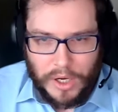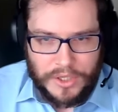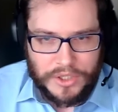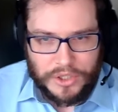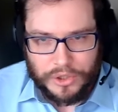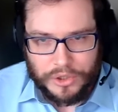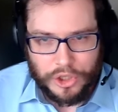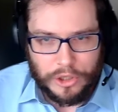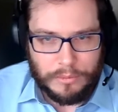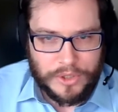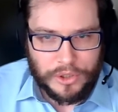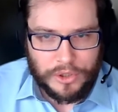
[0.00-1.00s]
processor
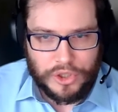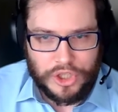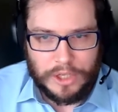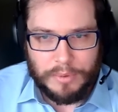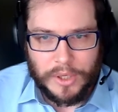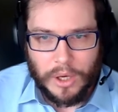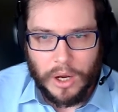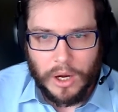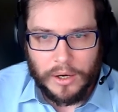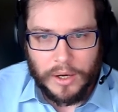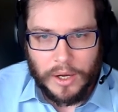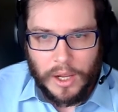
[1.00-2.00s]
terms under
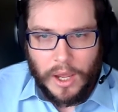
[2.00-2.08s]
GDPR,